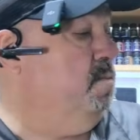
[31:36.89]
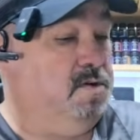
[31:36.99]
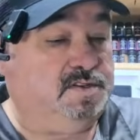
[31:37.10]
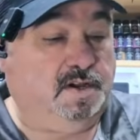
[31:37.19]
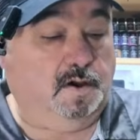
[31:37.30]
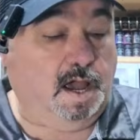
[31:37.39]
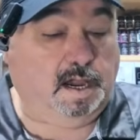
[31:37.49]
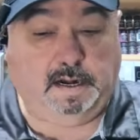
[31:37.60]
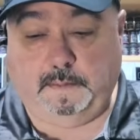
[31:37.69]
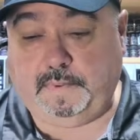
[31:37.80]
them are still
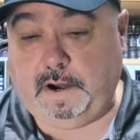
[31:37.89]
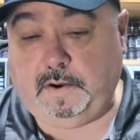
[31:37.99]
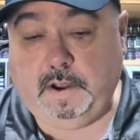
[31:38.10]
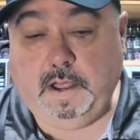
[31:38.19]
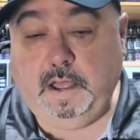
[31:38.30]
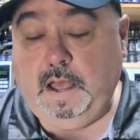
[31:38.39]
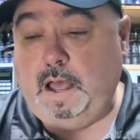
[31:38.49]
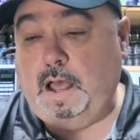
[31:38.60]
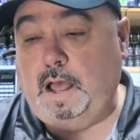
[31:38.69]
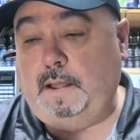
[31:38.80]
hanging up there,
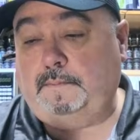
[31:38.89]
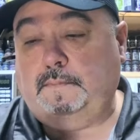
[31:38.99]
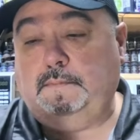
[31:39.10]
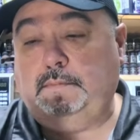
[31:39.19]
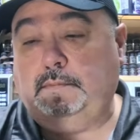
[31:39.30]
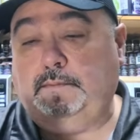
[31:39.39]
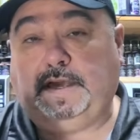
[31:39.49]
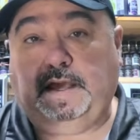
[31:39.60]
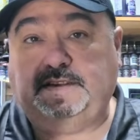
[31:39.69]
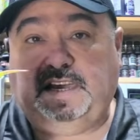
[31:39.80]

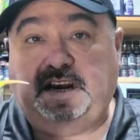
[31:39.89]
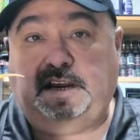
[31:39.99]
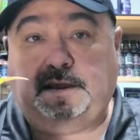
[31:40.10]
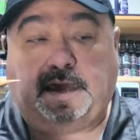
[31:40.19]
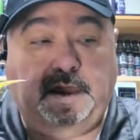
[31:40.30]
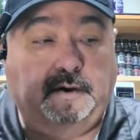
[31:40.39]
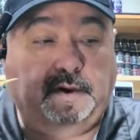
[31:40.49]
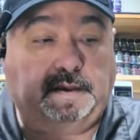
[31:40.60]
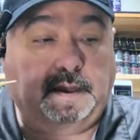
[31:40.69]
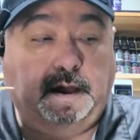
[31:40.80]
because they need the
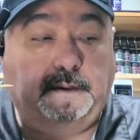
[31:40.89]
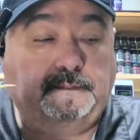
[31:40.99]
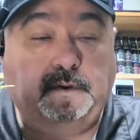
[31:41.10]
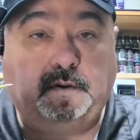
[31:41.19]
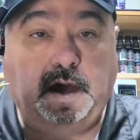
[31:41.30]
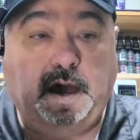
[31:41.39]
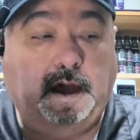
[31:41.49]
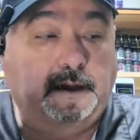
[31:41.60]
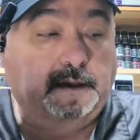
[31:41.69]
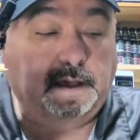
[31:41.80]
curing time,
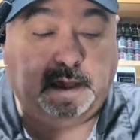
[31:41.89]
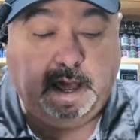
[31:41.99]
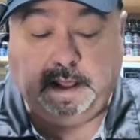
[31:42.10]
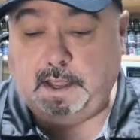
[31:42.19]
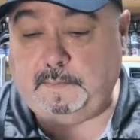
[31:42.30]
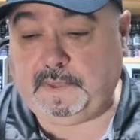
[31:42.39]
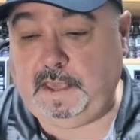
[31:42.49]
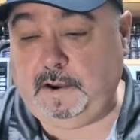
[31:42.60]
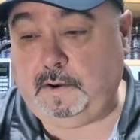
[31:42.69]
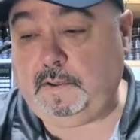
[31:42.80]
okay? You gotta let them
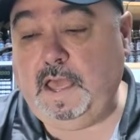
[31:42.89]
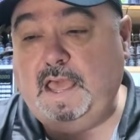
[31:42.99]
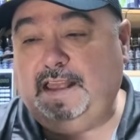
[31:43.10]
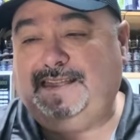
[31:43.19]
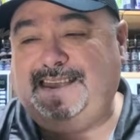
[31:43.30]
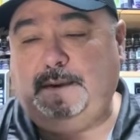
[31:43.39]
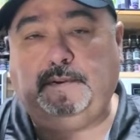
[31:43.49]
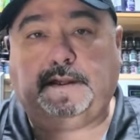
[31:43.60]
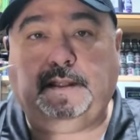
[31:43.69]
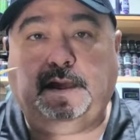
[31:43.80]
cure.
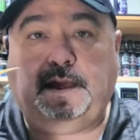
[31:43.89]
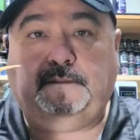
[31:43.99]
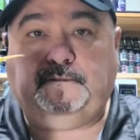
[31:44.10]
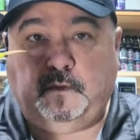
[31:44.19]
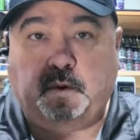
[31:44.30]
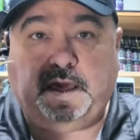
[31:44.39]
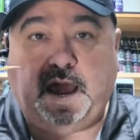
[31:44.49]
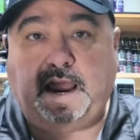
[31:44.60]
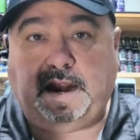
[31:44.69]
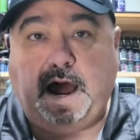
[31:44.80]
Typically
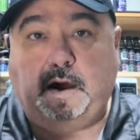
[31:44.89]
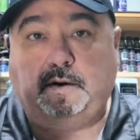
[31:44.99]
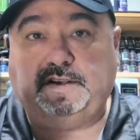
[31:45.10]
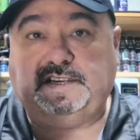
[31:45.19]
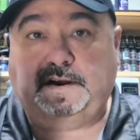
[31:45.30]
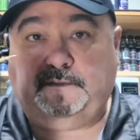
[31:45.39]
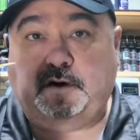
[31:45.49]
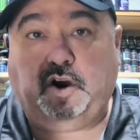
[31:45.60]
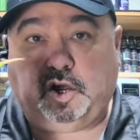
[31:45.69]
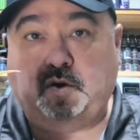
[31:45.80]
48 hours in a
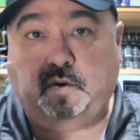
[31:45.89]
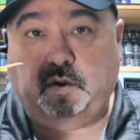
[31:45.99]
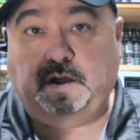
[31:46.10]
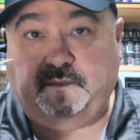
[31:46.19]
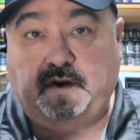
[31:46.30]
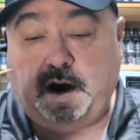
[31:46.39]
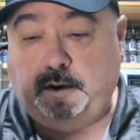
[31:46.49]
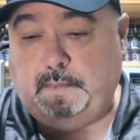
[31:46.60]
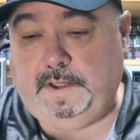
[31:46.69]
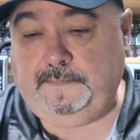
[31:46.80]
very cool
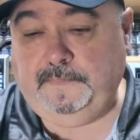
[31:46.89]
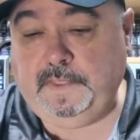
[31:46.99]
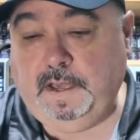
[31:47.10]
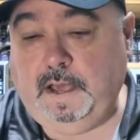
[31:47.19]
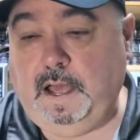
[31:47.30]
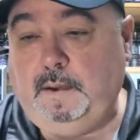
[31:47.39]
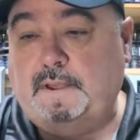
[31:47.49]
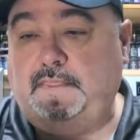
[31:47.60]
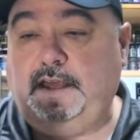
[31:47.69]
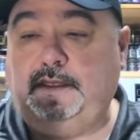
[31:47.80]
environment.
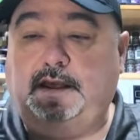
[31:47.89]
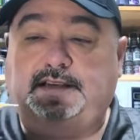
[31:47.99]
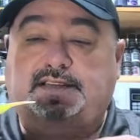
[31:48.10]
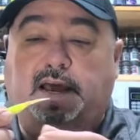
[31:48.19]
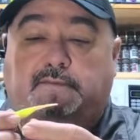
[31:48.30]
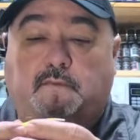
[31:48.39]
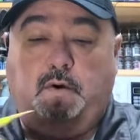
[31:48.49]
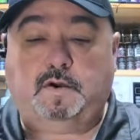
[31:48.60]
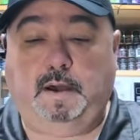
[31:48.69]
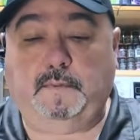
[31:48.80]
And then this stuff
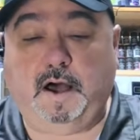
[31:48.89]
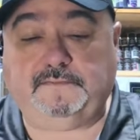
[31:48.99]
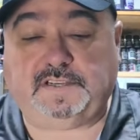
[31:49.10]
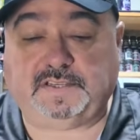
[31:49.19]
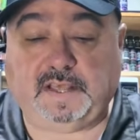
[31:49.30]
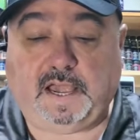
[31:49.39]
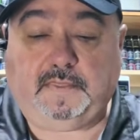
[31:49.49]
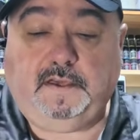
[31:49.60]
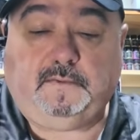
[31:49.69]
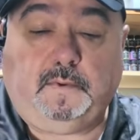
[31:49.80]
won't come off, just
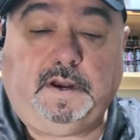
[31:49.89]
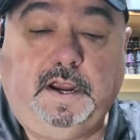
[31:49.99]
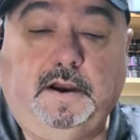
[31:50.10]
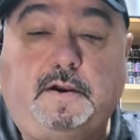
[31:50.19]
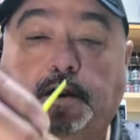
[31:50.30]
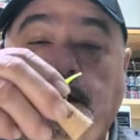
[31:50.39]
like this one here.